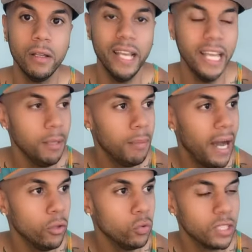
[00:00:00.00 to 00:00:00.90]
anybody
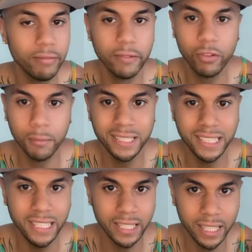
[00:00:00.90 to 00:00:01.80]
who's suffering from
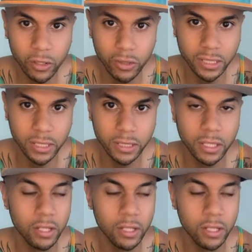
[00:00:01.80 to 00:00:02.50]
disease and illnesses,